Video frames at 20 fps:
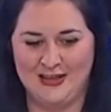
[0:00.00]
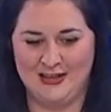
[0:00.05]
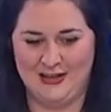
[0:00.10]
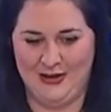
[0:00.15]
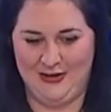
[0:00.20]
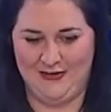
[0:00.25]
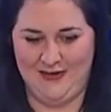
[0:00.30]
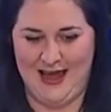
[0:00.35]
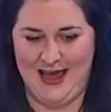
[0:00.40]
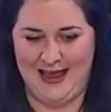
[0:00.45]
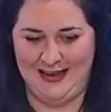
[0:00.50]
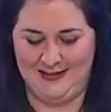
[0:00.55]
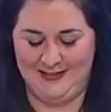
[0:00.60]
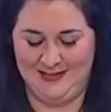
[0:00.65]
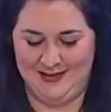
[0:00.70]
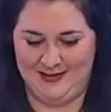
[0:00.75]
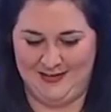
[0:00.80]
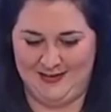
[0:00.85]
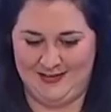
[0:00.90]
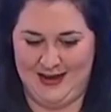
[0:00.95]
Laura Ellen
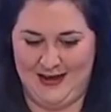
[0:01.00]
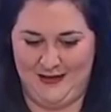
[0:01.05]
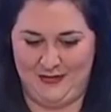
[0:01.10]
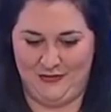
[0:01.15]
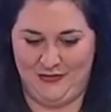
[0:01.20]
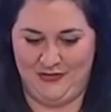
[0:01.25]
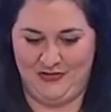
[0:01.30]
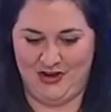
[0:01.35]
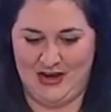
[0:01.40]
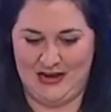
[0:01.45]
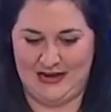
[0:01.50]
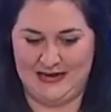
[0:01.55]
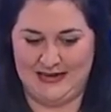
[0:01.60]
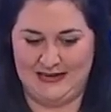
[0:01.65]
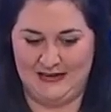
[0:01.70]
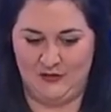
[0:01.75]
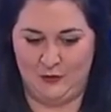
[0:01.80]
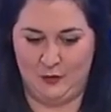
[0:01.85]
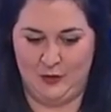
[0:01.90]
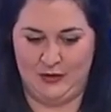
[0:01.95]
that does Katherine
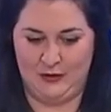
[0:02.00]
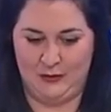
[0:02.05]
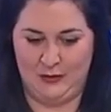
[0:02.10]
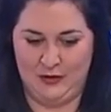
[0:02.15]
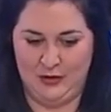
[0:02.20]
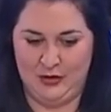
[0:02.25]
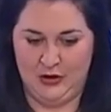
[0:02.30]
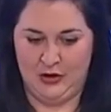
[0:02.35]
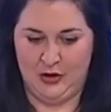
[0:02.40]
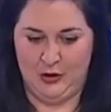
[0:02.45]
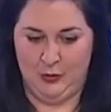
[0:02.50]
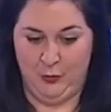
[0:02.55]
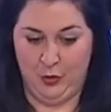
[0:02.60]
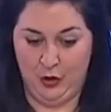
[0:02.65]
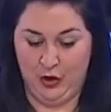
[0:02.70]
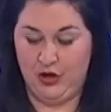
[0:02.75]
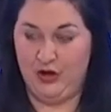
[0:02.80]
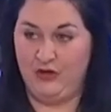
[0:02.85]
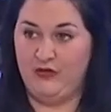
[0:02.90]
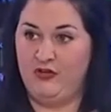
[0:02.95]
Jenkins. We're
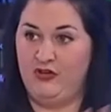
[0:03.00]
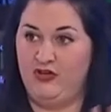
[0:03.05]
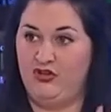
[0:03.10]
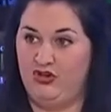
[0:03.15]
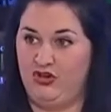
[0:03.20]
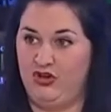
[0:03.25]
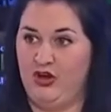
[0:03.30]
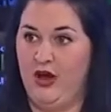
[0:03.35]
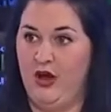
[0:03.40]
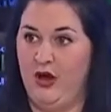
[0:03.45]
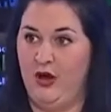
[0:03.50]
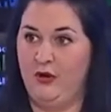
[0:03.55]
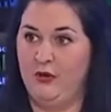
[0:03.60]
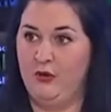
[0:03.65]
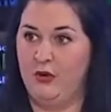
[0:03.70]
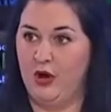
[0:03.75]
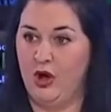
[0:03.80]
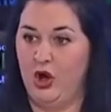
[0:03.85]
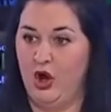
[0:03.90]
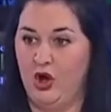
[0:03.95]
putting on this
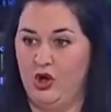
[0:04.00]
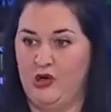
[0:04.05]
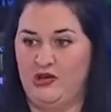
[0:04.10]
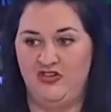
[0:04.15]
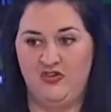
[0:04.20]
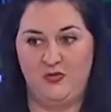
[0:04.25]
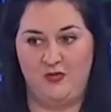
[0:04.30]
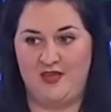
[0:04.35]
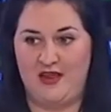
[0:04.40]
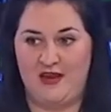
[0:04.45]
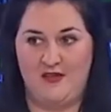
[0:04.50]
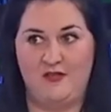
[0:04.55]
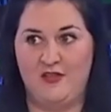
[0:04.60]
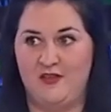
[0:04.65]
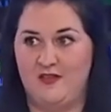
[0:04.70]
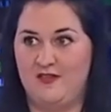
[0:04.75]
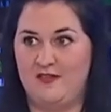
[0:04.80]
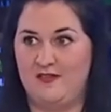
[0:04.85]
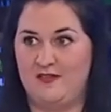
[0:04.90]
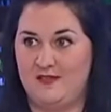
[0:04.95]
show. 100% of
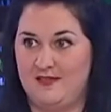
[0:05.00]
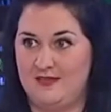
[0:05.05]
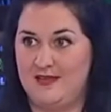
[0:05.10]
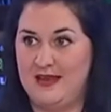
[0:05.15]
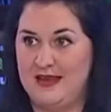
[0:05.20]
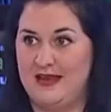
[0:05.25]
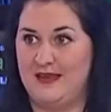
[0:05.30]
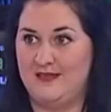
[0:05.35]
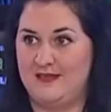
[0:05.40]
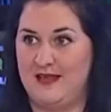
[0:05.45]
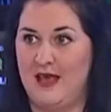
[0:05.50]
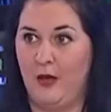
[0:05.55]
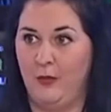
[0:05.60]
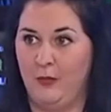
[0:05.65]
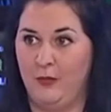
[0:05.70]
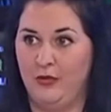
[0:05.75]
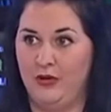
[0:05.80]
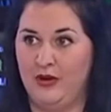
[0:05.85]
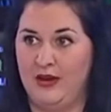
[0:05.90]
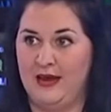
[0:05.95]
the ticket sale
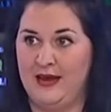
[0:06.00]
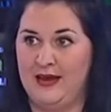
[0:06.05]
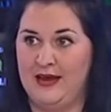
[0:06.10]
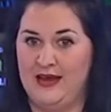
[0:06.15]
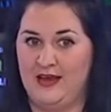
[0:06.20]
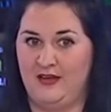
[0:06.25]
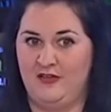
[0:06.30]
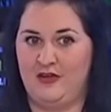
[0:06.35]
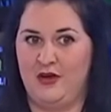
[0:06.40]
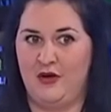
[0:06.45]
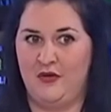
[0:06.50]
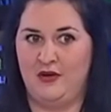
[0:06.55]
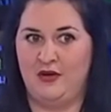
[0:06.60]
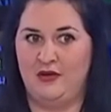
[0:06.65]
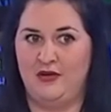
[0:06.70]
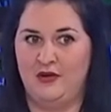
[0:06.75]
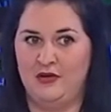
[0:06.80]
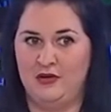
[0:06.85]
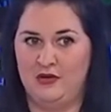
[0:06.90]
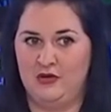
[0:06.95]
money is
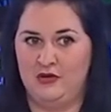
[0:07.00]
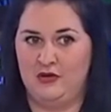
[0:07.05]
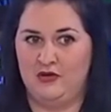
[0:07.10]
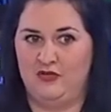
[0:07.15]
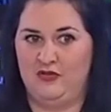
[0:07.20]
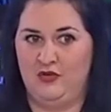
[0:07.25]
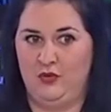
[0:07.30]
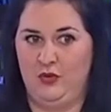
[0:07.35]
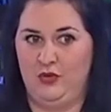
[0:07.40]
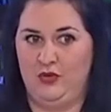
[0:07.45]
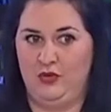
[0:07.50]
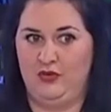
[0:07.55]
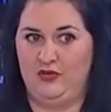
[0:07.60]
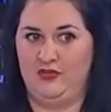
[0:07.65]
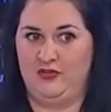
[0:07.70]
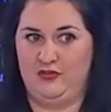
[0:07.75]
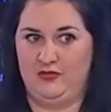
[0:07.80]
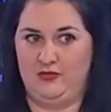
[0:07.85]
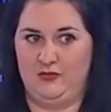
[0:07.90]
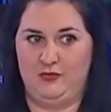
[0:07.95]
going
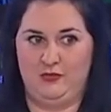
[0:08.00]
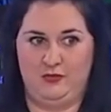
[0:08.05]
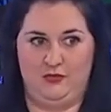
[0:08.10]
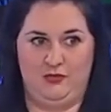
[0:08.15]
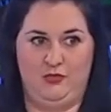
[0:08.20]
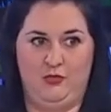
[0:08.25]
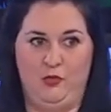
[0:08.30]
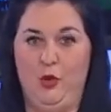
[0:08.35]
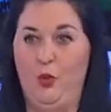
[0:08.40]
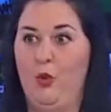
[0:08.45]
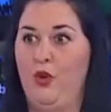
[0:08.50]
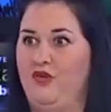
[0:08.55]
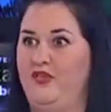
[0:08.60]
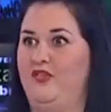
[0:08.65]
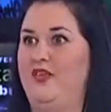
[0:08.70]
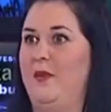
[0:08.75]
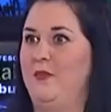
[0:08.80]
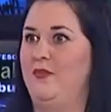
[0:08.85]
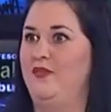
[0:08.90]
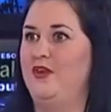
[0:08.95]
towards, well, what
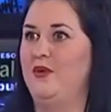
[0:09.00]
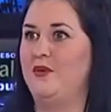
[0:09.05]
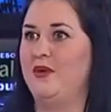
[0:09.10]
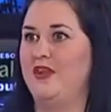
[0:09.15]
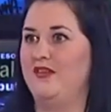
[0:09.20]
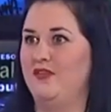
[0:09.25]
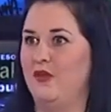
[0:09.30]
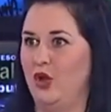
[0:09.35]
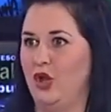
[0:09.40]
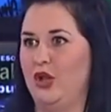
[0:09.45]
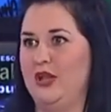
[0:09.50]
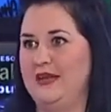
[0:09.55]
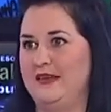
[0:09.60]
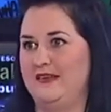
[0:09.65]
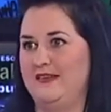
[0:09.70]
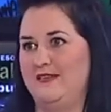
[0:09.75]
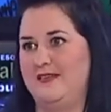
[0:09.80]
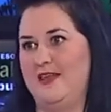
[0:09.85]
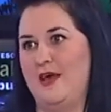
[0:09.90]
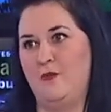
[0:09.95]
Sam's doing. It's all
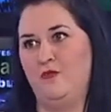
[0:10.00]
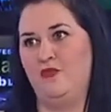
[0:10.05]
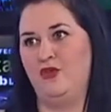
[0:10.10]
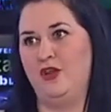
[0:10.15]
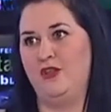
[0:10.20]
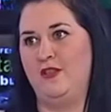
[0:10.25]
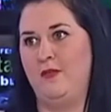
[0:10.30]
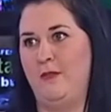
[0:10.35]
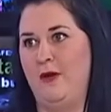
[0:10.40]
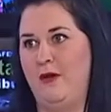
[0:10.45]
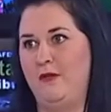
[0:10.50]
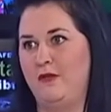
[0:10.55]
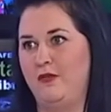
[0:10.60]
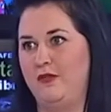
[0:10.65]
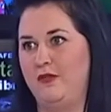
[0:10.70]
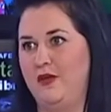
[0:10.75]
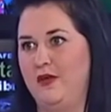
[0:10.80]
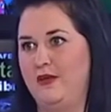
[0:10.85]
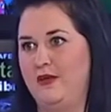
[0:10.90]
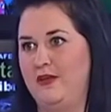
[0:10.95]
linked to Sam running the
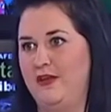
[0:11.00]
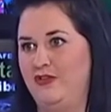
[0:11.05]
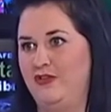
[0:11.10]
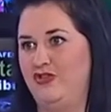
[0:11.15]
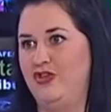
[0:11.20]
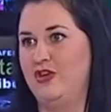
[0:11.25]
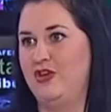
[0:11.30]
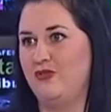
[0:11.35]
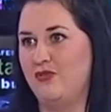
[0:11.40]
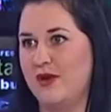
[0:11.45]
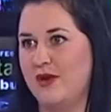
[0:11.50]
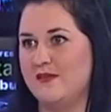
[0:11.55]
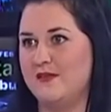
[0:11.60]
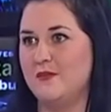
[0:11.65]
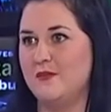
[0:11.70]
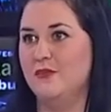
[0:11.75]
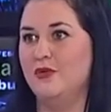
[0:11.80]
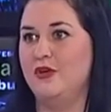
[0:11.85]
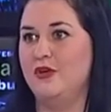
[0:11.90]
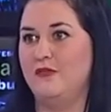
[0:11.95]
marathon. And she's
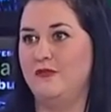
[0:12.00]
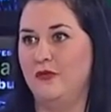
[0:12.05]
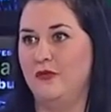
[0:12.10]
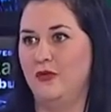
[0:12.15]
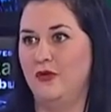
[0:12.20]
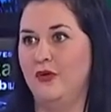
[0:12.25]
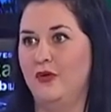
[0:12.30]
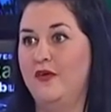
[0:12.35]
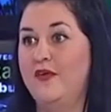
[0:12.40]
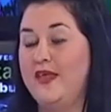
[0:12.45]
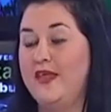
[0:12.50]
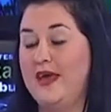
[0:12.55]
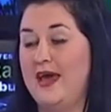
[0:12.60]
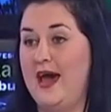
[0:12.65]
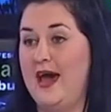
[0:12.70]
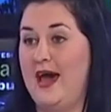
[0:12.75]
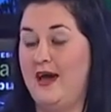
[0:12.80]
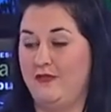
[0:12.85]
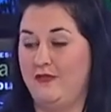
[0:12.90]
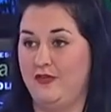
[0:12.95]
raising money for
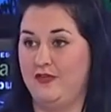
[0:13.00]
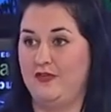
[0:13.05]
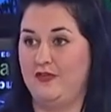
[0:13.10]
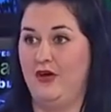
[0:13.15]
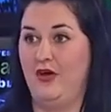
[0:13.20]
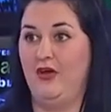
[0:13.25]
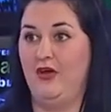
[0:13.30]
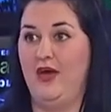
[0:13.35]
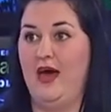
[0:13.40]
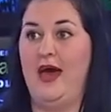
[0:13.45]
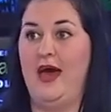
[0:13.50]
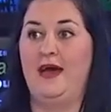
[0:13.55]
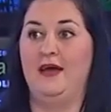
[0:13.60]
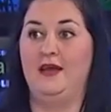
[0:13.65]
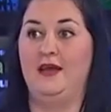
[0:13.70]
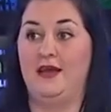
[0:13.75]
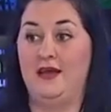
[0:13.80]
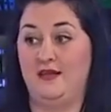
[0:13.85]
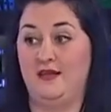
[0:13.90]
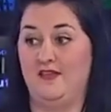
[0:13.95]

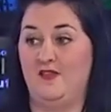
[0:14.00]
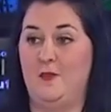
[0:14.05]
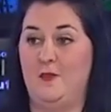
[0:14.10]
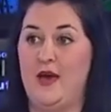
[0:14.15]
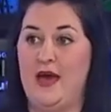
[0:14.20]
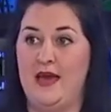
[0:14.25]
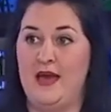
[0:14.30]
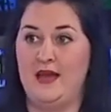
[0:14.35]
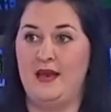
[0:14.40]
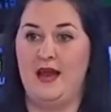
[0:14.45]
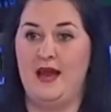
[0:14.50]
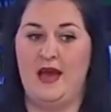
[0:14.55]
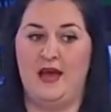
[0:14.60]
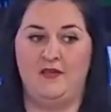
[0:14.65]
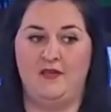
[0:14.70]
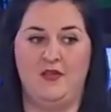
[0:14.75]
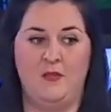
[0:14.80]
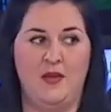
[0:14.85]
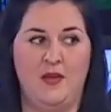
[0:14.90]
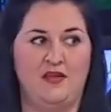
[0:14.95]
AFISOL in Spain
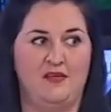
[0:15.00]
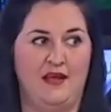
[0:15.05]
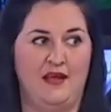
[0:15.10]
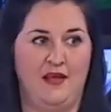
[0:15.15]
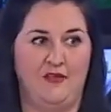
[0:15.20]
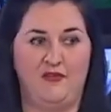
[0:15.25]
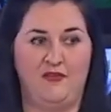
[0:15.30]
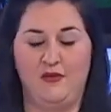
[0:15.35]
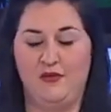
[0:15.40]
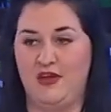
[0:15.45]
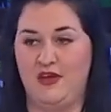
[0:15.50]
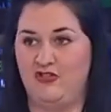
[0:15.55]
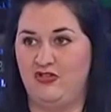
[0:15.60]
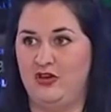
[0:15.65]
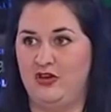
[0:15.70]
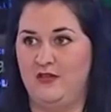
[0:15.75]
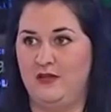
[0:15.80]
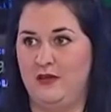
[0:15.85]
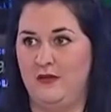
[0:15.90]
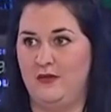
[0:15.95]
and the Mental Health
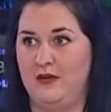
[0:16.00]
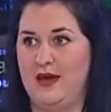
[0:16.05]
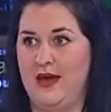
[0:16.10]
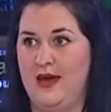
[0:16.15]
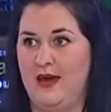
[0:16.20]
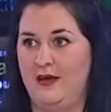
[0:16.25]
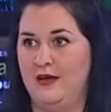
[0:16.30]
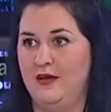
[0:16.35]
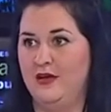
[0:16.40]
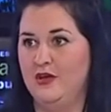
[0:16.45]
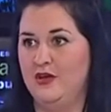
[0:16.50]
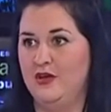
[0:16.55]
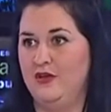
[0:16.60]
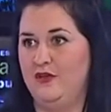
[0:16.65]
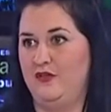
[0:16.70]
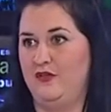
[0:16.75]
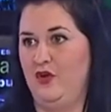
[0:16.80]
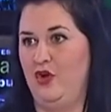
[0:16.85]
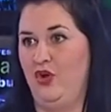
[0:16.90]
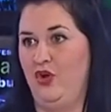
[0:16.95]
Foundation in the UK.
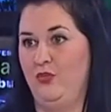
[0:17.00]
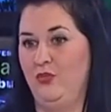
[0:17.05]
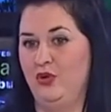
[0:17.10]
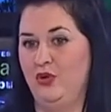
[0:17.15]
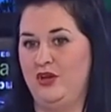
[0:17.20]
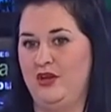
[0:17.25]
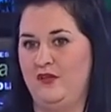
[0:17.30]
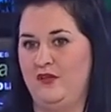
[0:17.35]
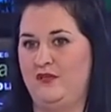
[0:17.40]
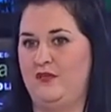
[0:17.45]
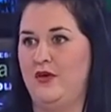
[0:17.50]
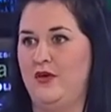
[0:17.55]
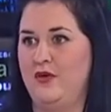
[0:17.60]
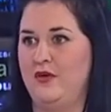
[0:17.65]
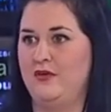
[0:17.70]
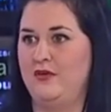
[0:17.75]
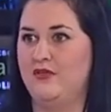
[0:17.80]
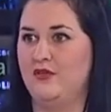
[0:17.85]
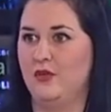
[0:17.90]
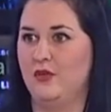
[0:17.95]
So all money is
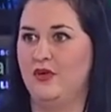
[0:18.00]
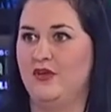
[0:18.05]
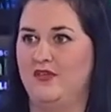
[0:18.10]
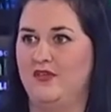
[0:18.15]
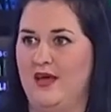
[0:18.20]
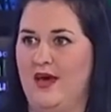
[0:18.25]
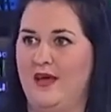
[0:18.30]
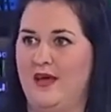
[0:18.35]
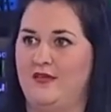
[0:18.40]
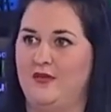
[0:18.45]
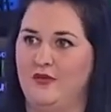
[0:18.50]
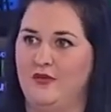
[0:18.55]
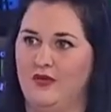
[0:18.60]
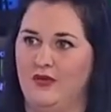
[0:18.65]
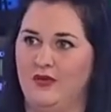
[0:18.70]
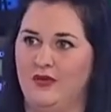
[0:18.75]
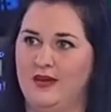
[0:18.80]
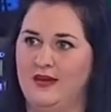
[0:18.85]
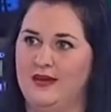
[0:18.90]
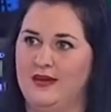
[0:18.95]
going towards that. So it's
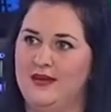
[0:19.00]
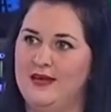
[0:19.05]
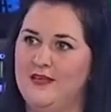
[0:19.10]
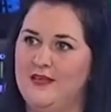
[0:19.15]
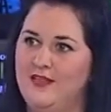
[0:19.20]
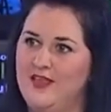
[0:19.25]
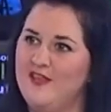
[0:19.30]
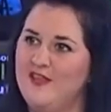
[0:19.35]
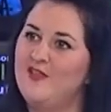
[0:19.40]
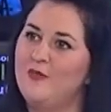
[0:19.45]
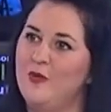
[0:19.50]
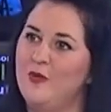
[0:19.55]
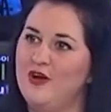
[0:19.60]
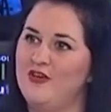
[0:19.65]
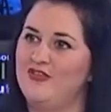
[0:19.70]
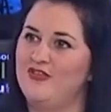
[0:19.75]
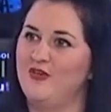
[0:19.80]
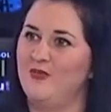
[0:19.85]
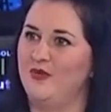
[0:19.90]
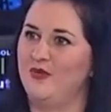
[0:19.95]
all the
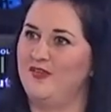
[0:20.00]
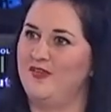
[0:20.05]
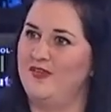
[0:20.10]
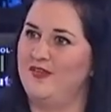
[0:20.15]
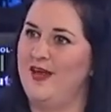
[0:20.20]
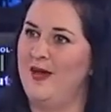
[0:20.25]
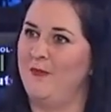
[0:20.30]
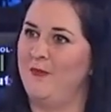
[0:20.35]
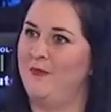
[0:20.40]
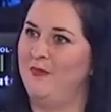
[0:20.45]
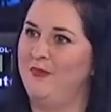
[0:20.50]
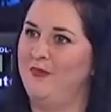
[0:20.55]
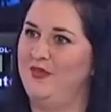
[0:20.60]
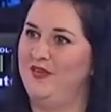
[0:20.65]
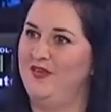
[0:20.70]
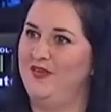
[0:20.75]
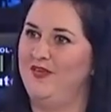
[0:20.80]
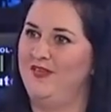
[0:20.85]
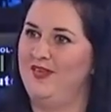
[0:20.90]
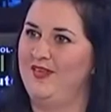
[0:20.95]
inspiration was Sam.
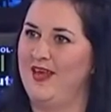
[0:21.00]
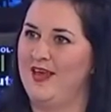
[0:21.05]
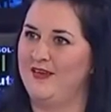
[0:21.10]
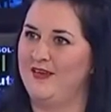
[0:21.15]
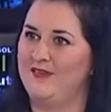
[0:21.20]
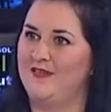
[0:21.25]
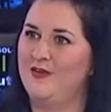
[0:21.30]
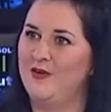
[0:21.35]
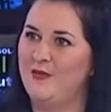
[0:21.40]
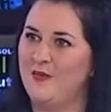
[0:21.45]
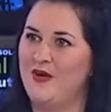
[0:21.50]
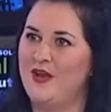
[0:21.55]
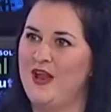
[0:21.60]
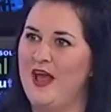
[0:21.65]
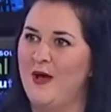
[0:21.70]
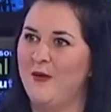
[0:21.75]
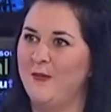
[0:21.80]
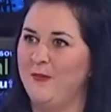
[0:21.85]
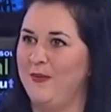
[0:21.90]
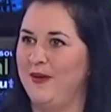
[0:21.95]
Saying, come on,
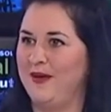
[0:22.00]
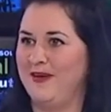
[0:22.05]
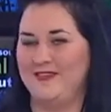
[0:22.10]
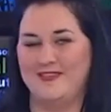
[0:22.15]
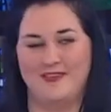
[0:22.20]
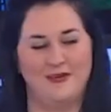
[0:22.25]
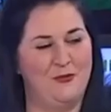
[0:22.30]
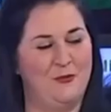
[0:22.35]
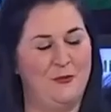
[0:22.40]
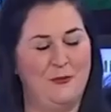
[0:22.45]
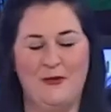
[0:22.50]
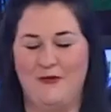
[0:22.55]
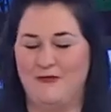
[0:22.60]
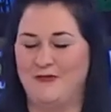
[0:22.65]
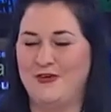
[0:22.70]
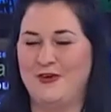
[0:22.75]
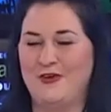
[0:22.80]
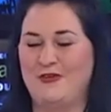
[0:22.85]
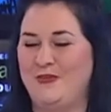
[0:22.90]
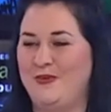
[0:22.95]
help me. So,
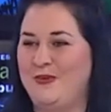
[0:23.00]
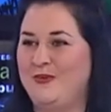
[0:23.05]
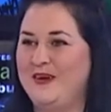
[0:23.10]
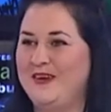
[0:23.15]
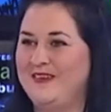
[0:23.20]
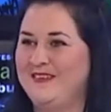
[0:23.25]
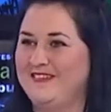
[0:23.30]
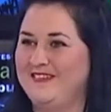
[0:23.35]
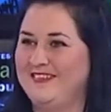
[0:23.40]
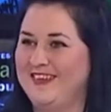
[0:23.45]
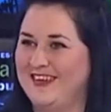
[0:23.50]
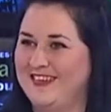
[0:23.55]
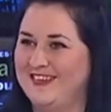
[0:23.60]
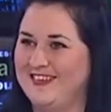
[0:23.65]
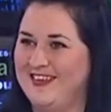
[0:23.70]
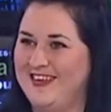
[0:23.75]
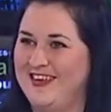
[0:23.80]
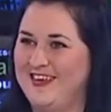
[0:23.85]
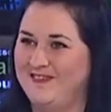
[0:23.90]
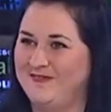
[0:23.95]
of course, we will.
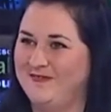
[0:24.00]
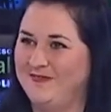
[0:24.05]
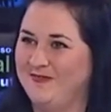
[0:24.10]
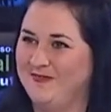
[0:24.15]
That's it.